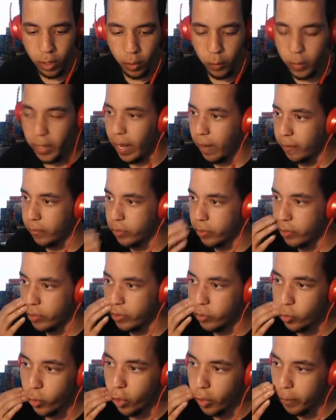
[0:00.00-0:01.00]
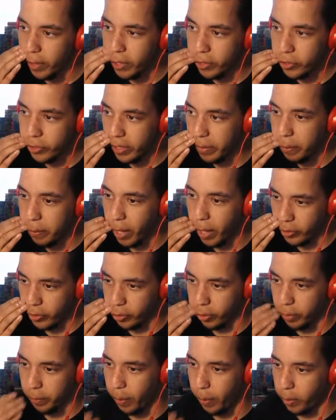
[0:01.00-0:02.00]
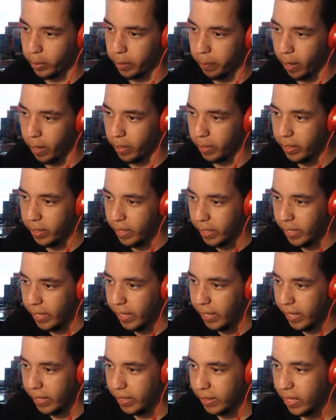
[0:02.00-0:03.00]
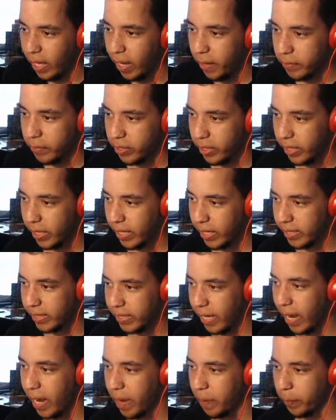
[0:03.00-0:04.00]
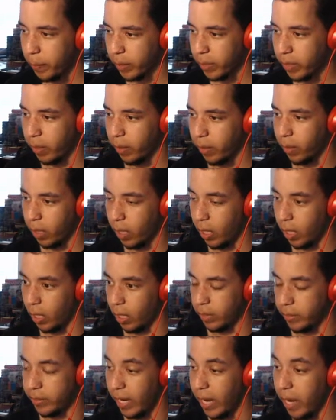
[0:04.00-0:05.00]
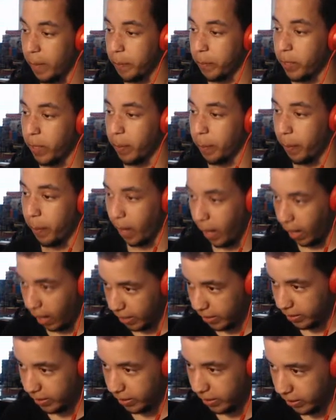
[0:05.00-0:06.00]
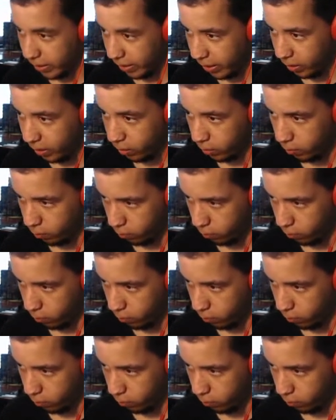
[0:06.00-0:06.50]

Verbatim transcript: We have Shroomish, the mushroom Pokemon. It loves to eat damp composite.